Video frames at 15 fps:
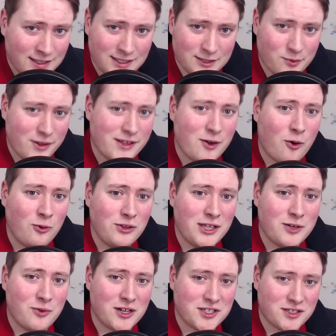It's one of the only
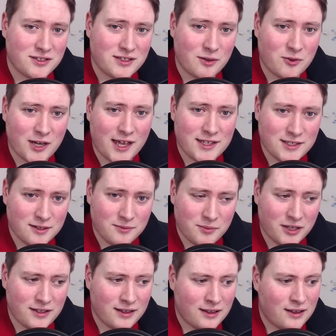questions I won't answer,
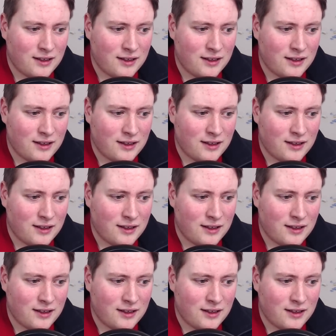but